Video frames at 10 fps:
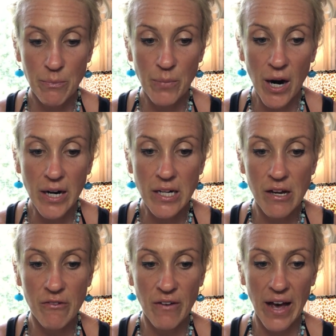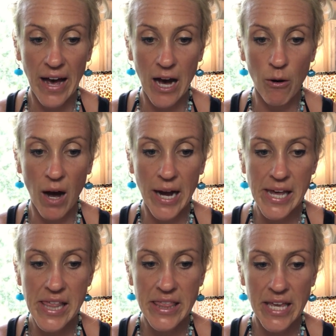part of how
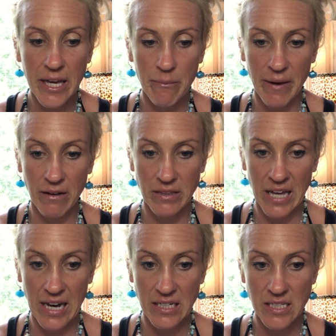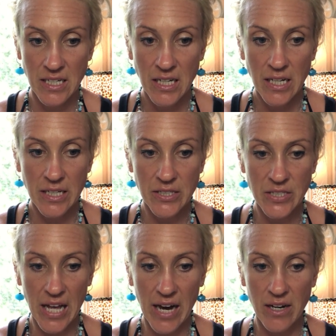I think about that is
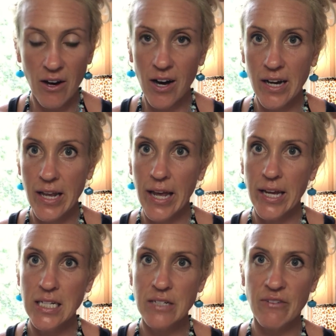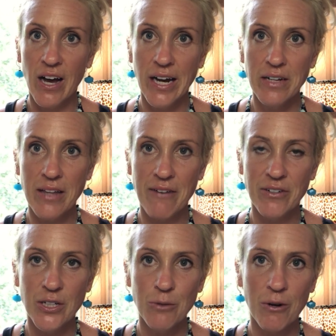that on a divine
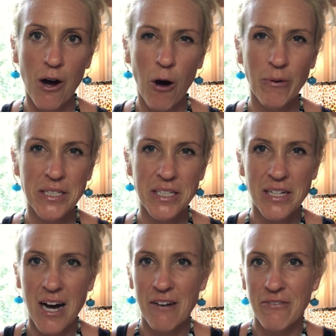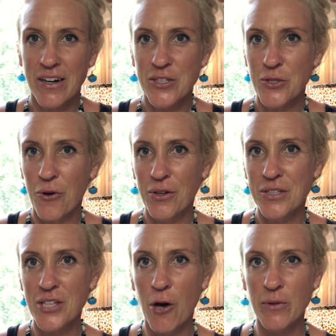level, we're always enough. Our soul
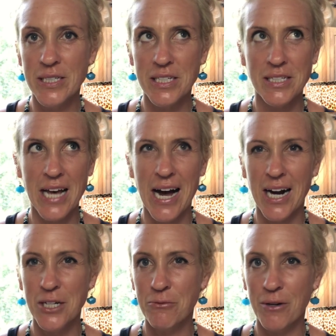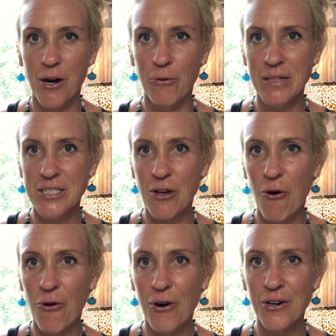is always intact. We're always
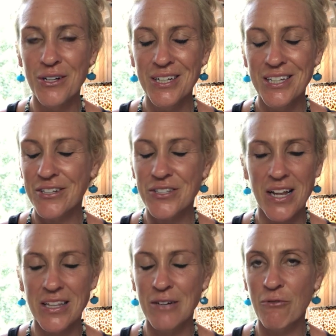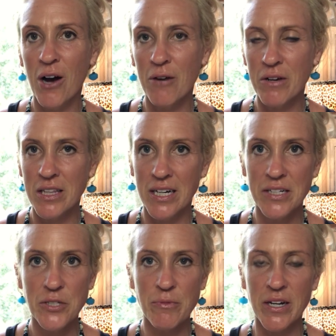whole. There's nothing wrong with
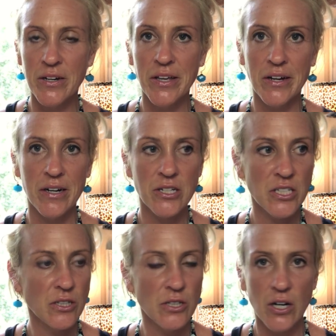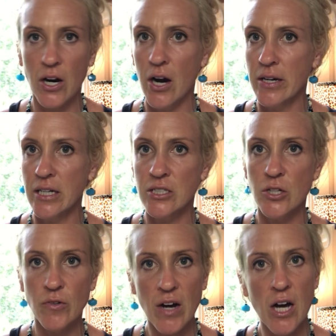us. We are here to learn and to
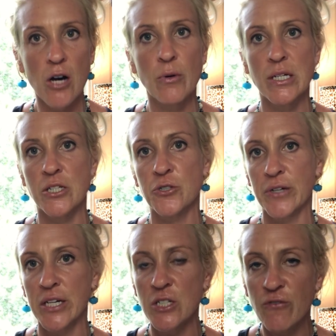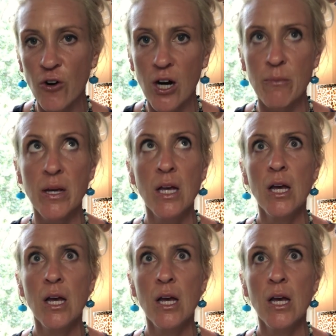grow and to transform